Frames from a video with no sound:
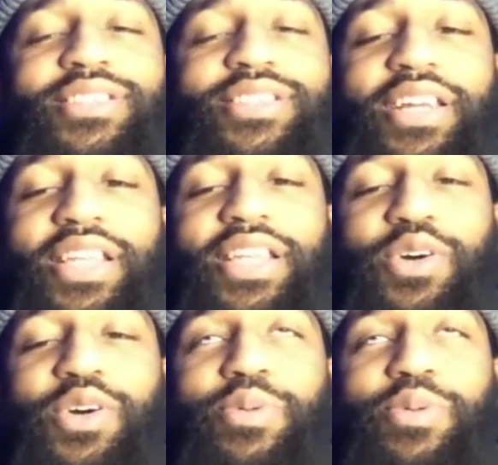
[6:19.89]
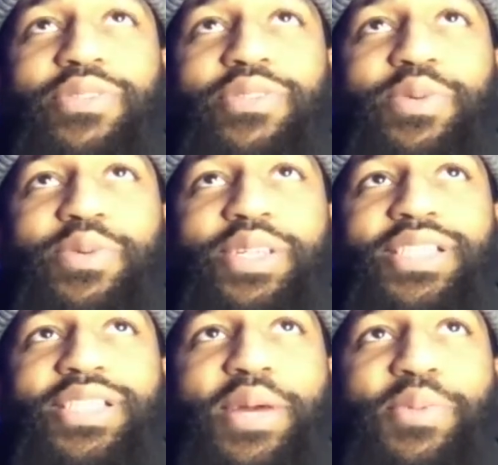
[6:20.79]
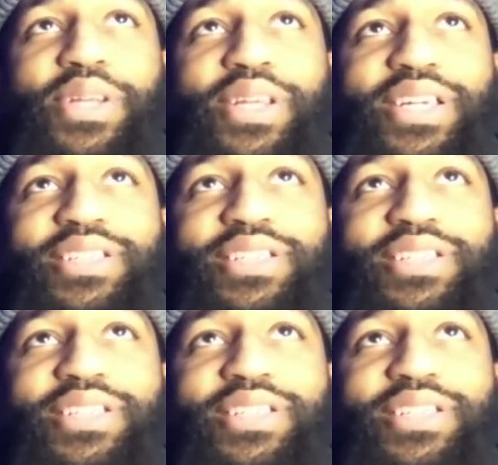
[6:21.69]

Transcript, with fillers: Stanley Goldberg finna be champion again.